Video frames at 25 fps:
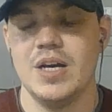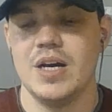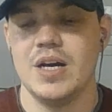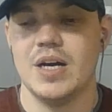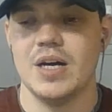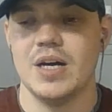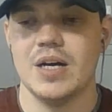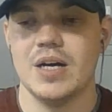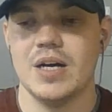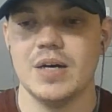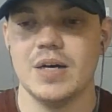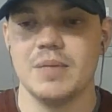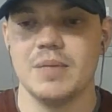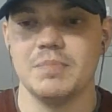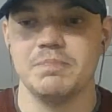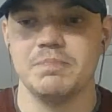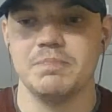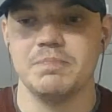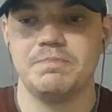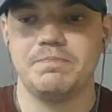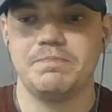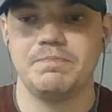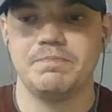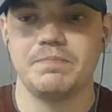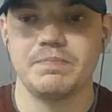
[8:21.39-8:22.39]

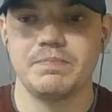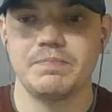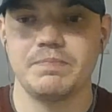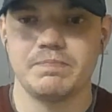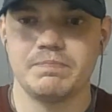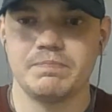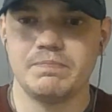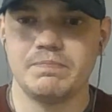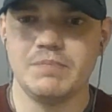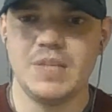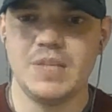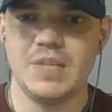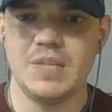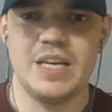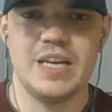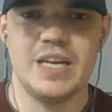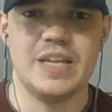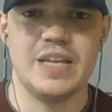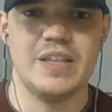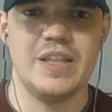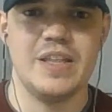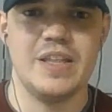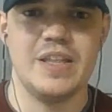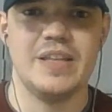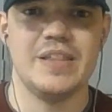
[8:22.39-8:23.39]

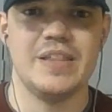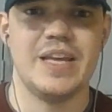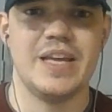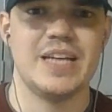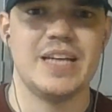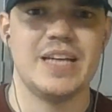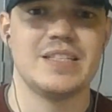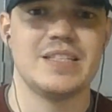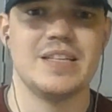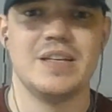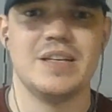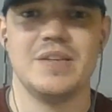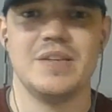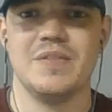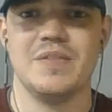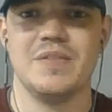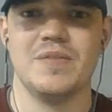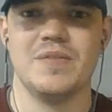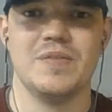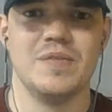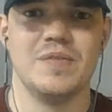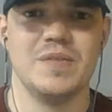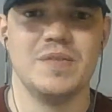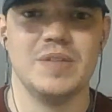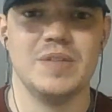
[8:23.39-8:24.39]
and that's going
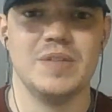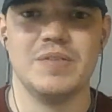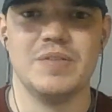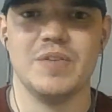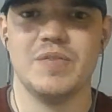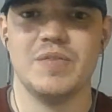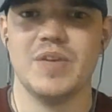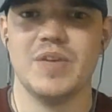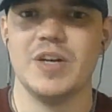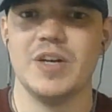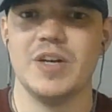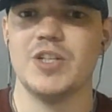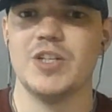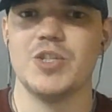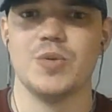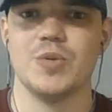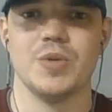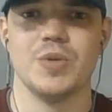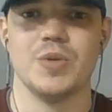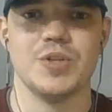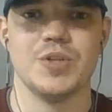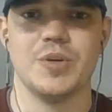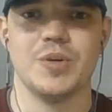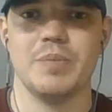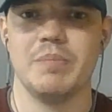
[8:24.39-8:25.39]
to leave a very
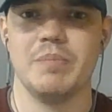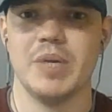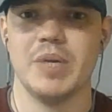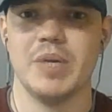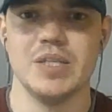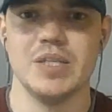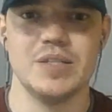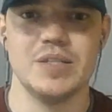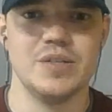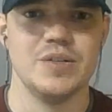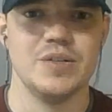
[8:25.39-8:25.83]
short-term buzz.